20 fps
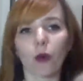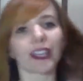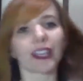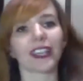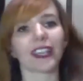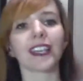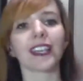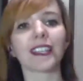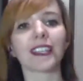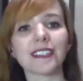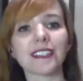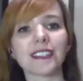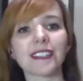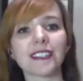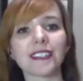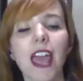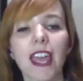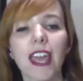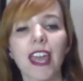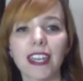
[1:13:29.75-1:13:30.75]
he's
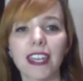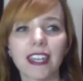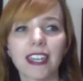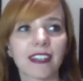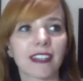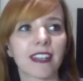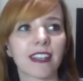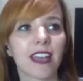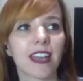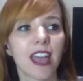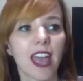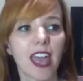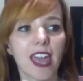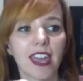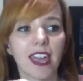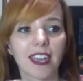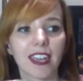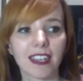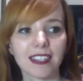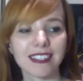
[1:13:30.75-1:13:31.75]
in
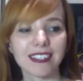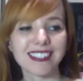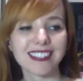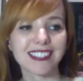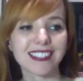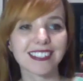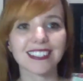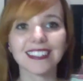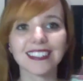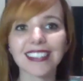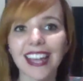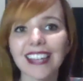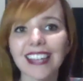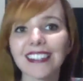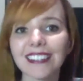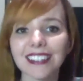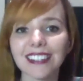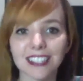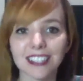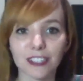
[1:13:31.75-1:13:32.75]
a
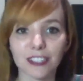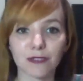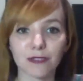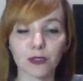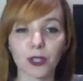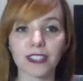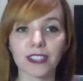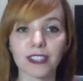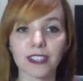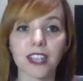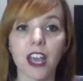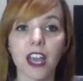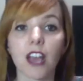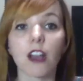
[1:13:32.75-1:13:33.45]
slightly different